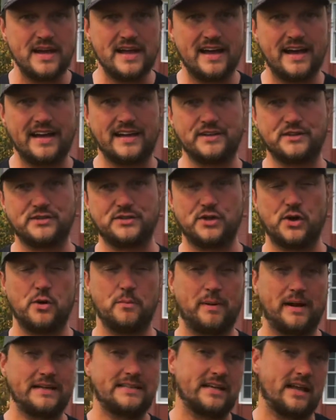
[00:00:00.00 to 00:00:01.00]
And so
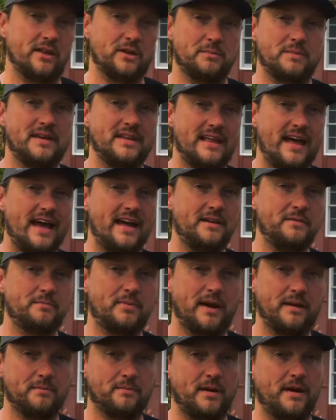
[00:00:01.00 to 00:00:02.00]
by telling me that,
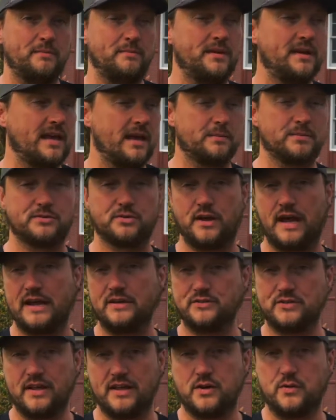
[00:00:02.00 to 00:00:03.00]
by being able to
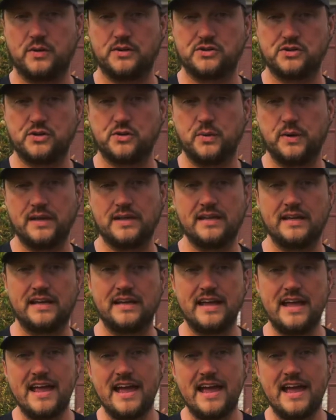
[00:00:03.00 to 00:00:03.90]
answer that question quickly,